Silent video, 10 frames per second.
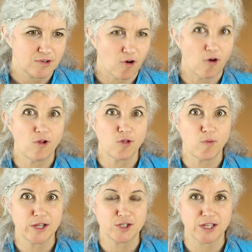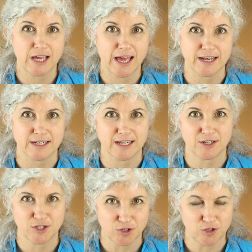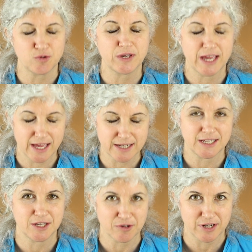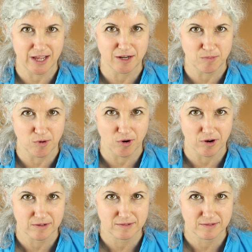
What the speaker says: all the way to the end until you can't hear it anymore.